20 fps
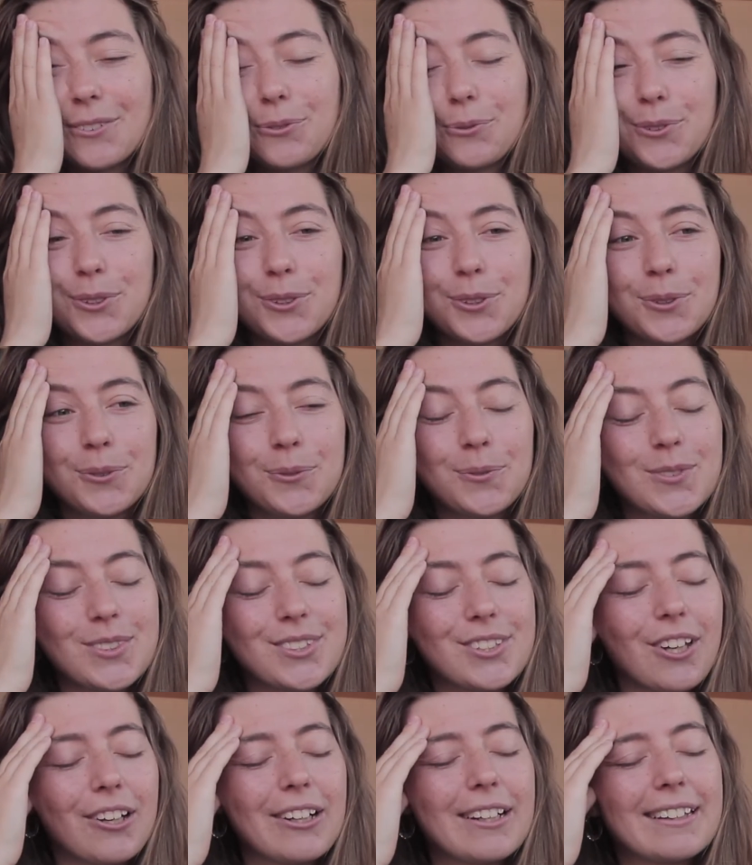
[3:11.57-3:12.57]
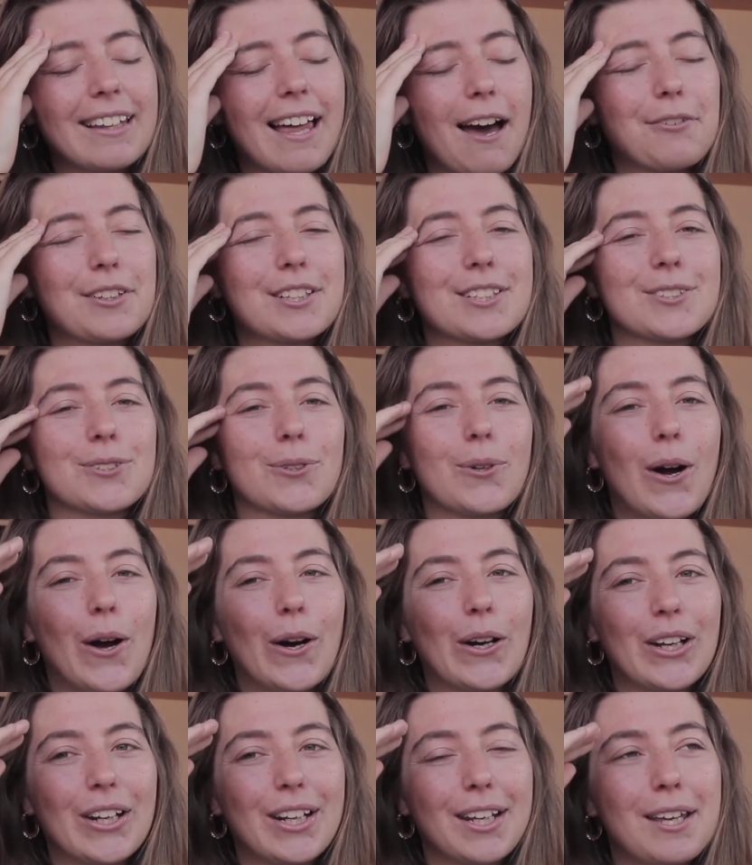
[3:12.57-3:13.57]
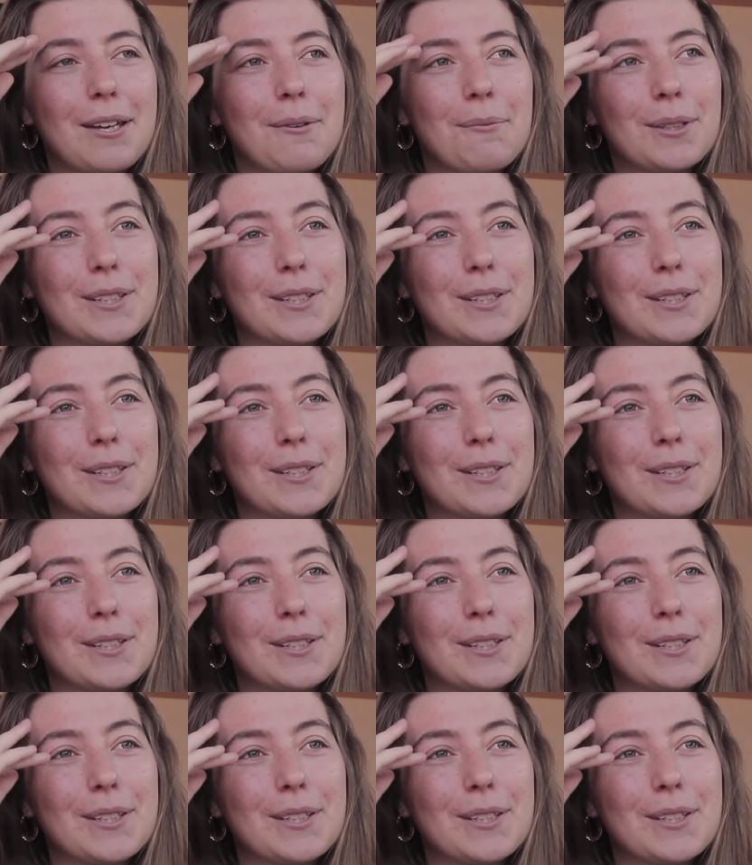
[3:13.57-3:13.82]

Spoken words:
room started laughing so hard at him,